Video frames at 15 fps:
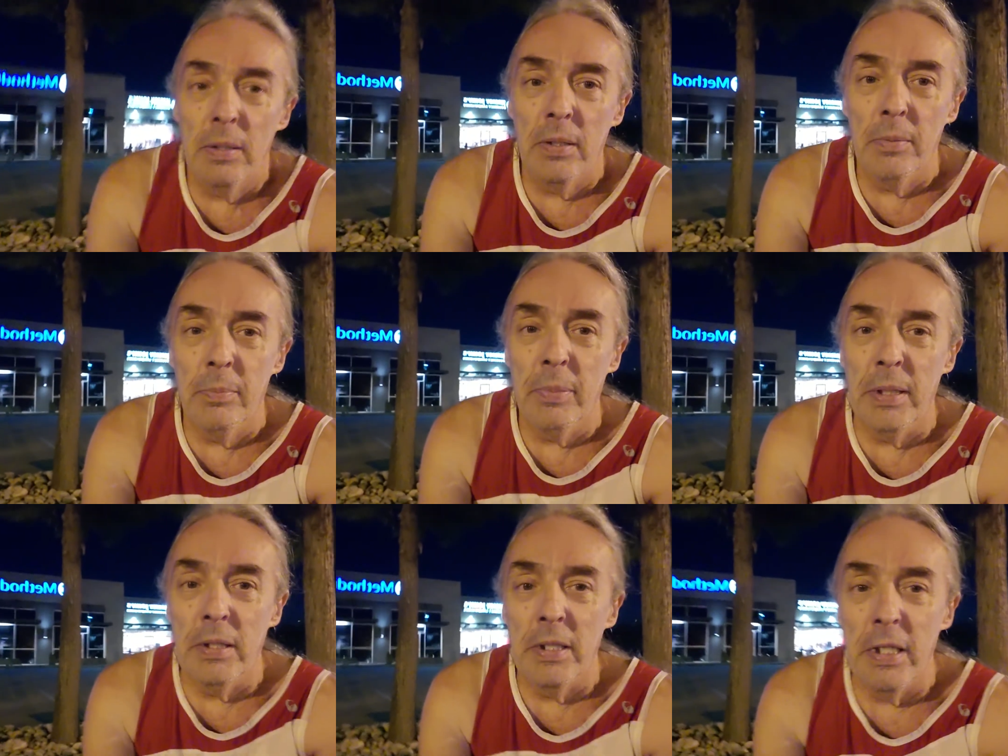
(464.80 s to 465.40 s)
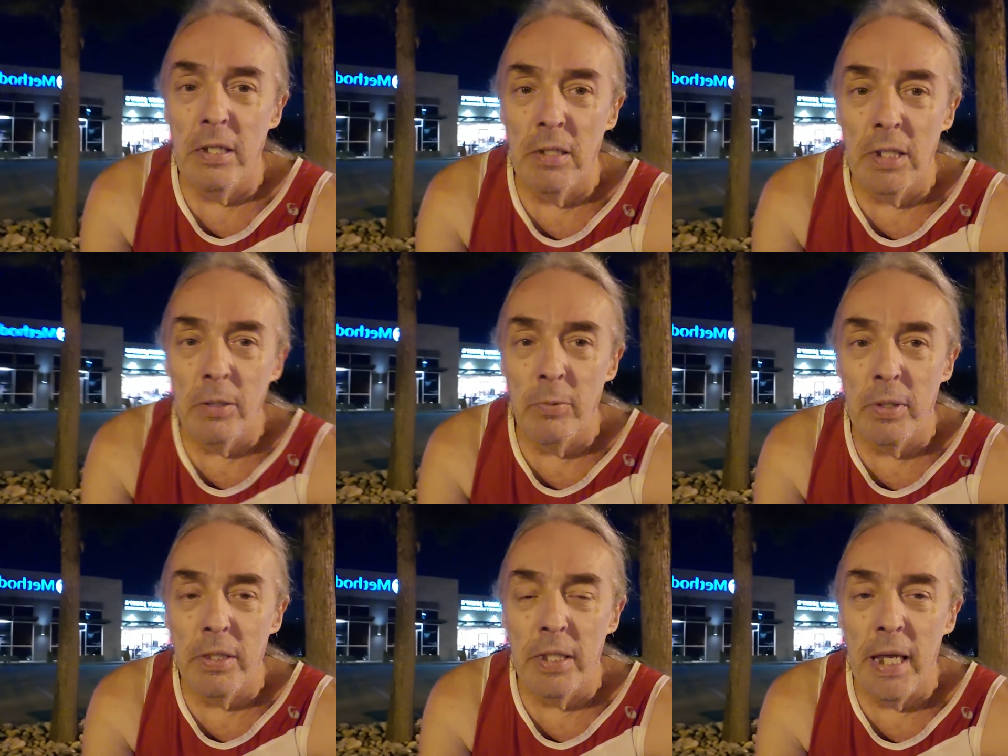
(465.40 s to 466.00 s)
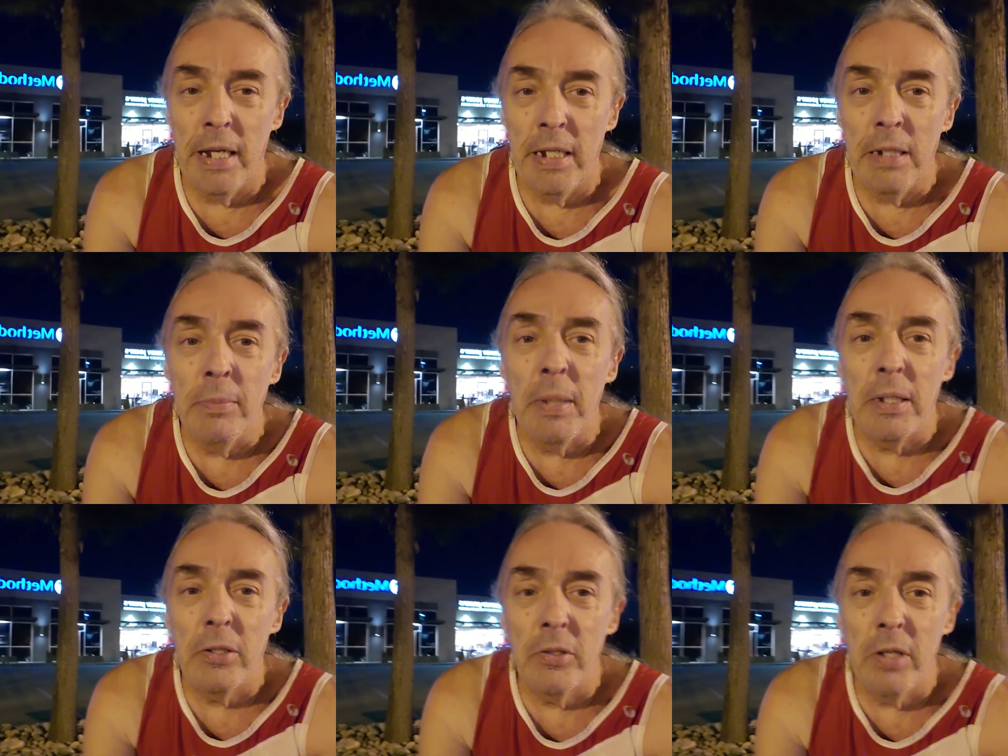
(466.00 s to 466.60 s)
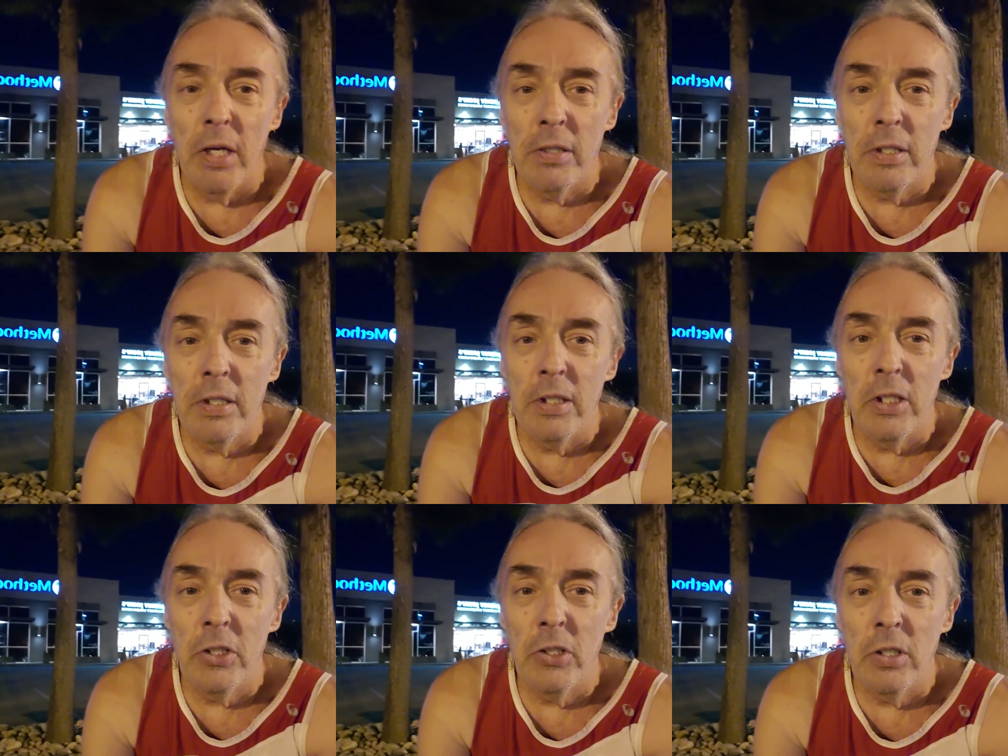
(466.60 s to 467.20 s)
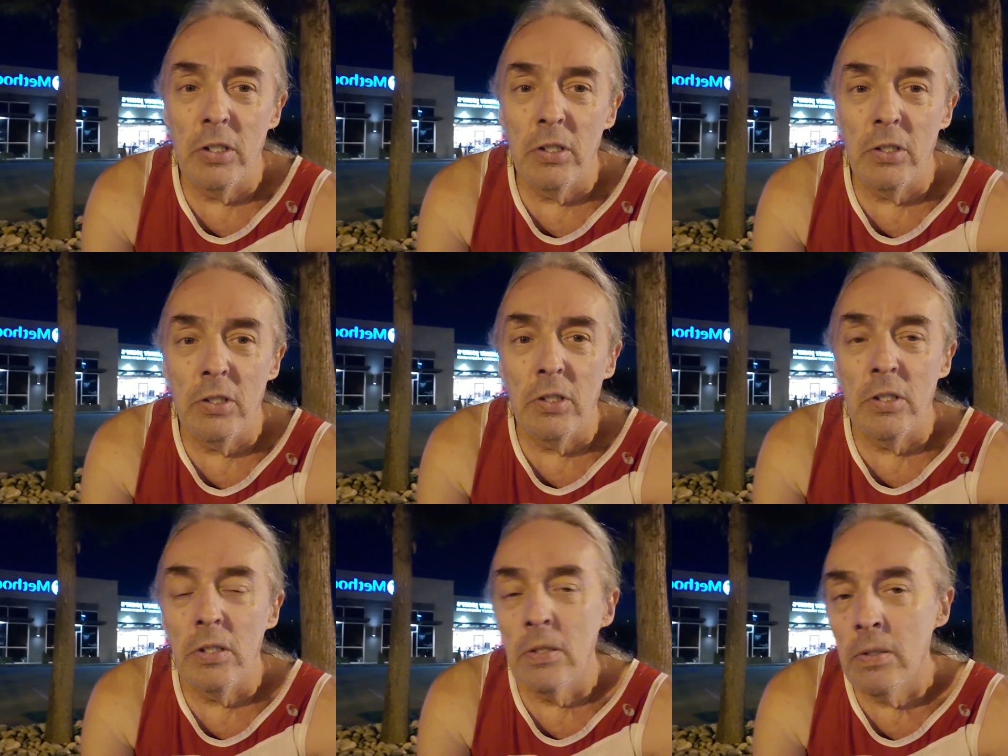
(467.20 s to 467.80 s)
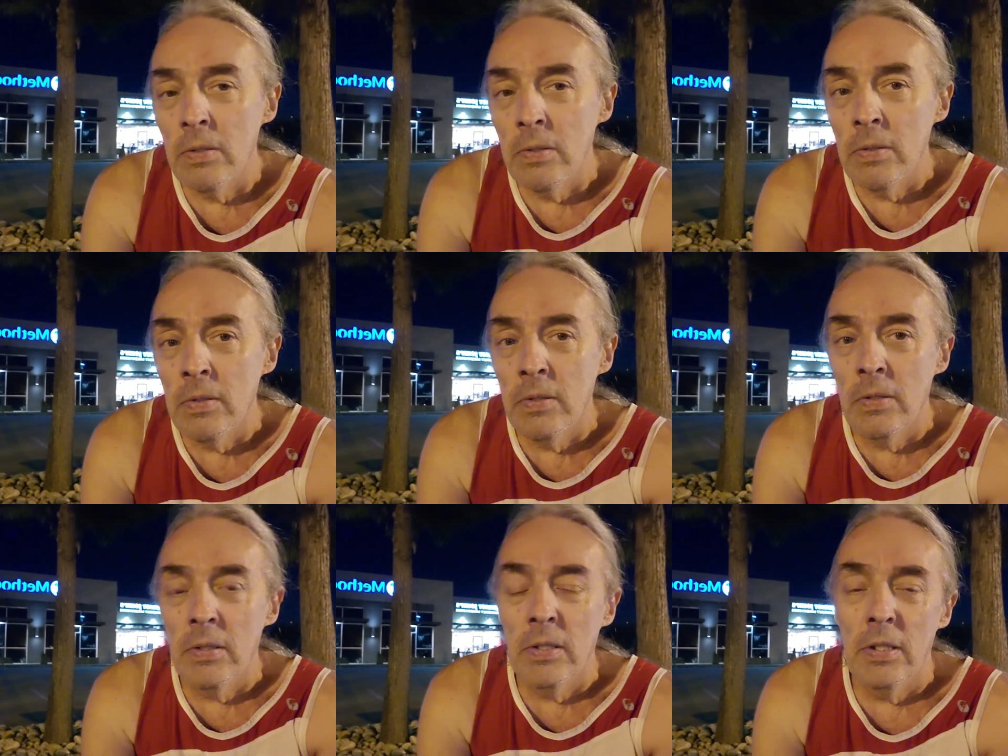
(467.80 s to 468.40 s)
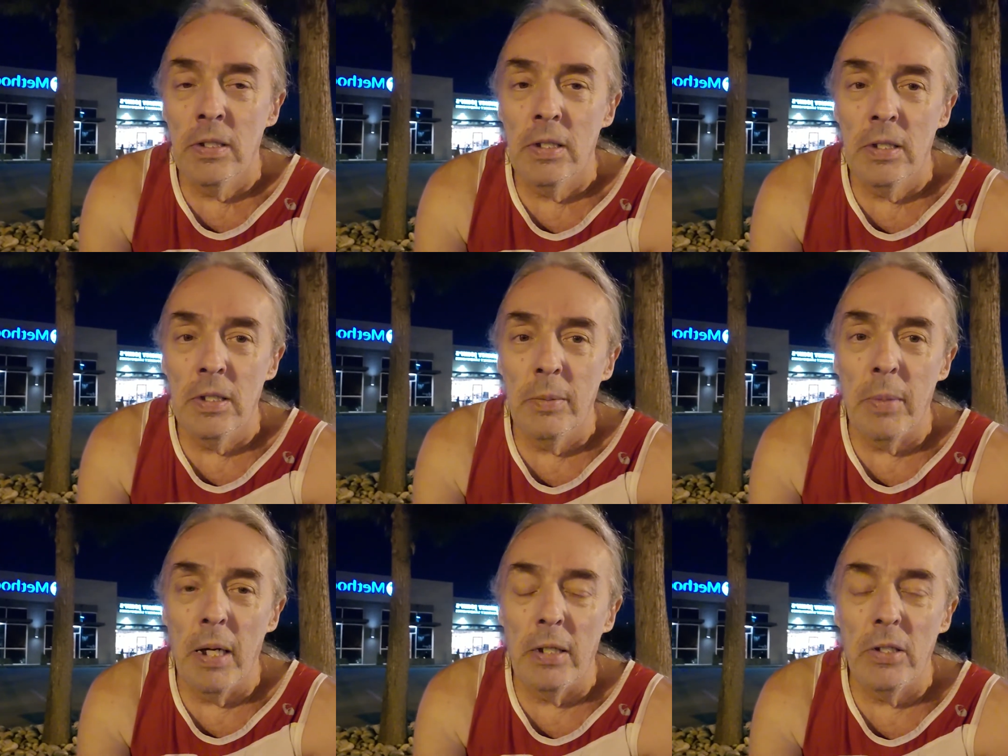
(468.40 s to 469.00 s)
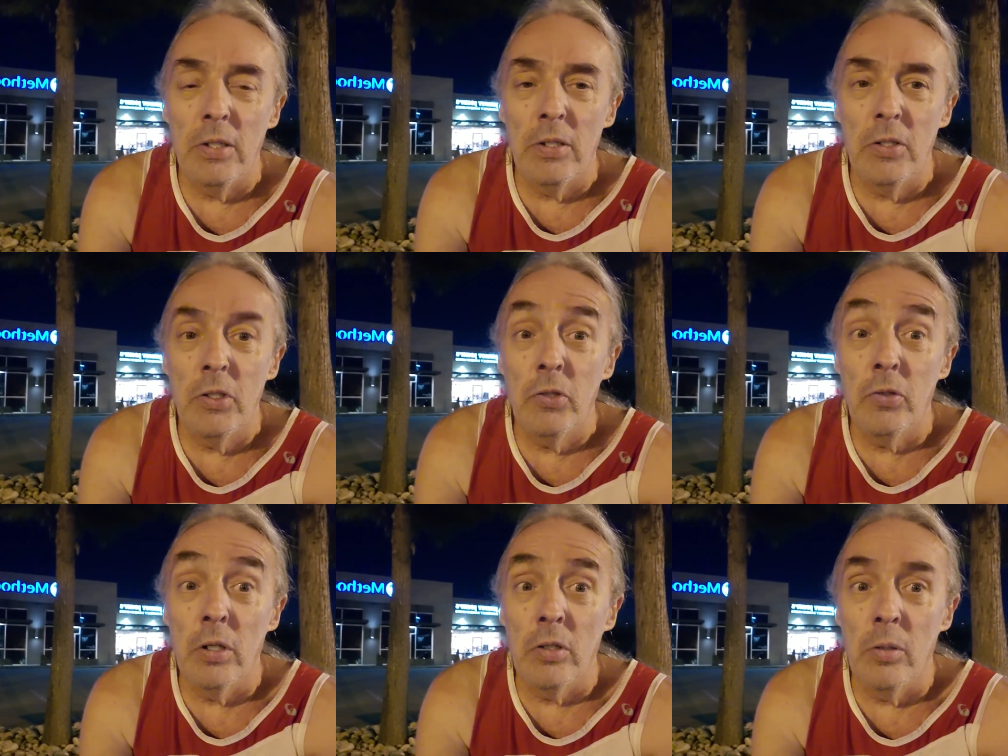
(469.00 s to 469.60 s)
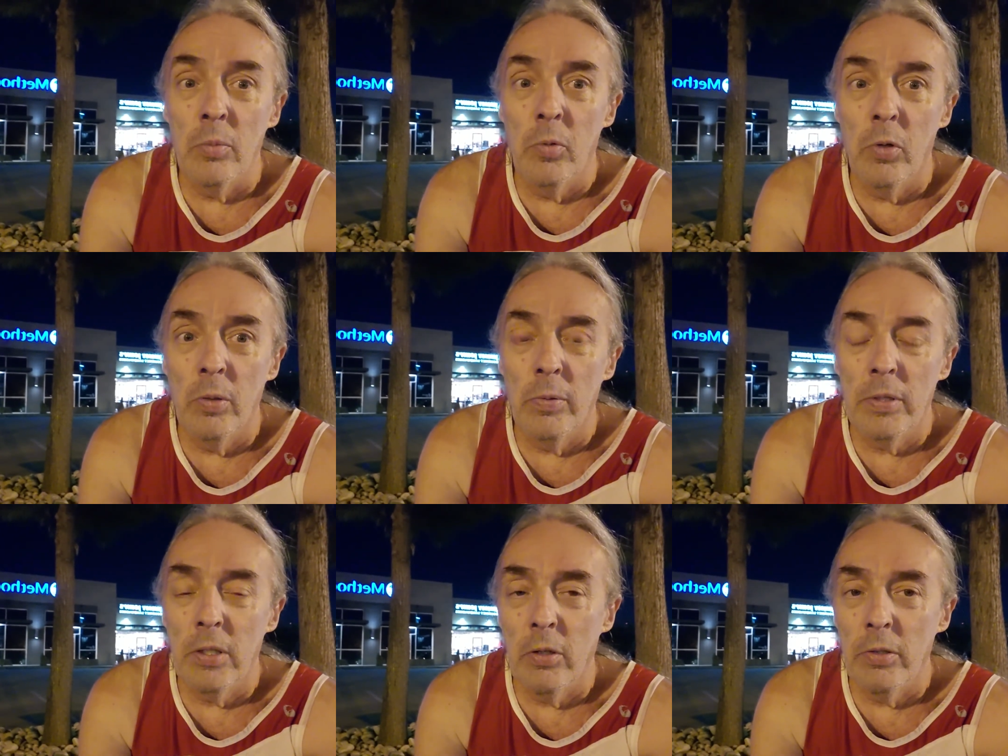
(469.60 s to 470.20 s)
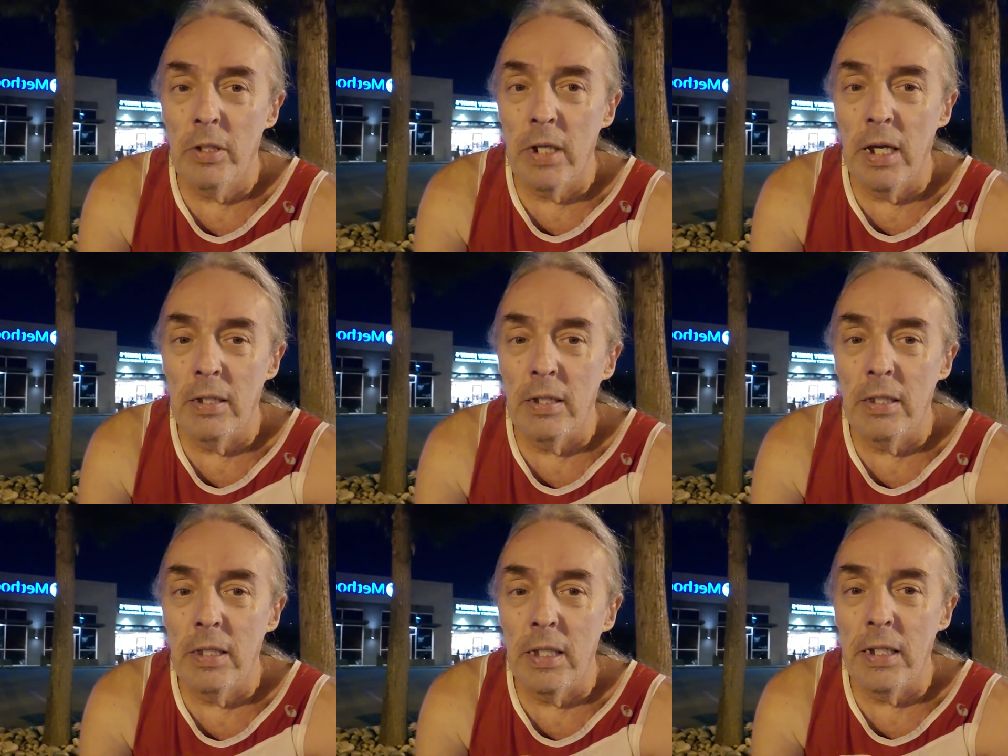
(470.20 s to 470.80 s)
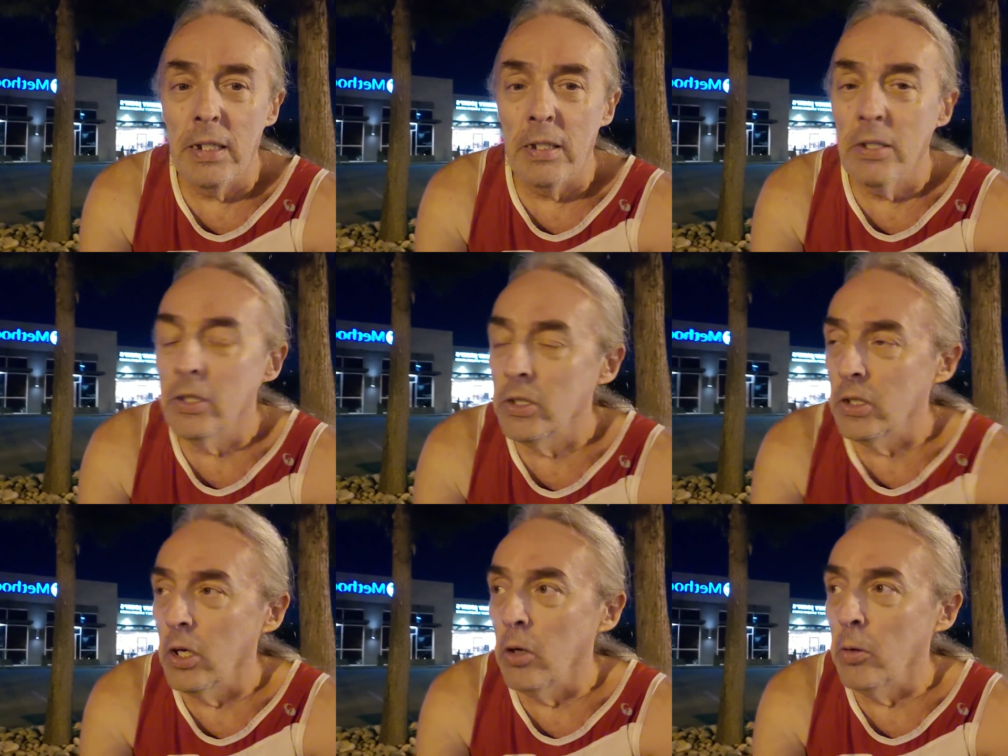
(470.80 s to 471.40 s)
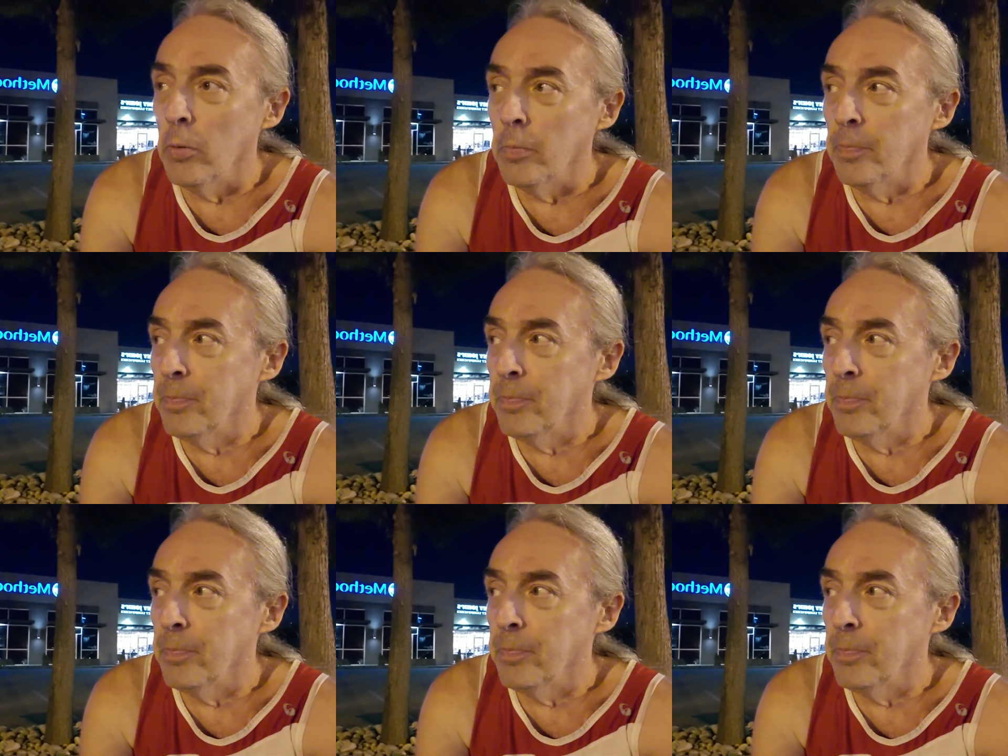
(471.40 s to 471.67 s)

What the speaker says: been dealing with any mental health conditions. You might struggle more with those kinds of things. So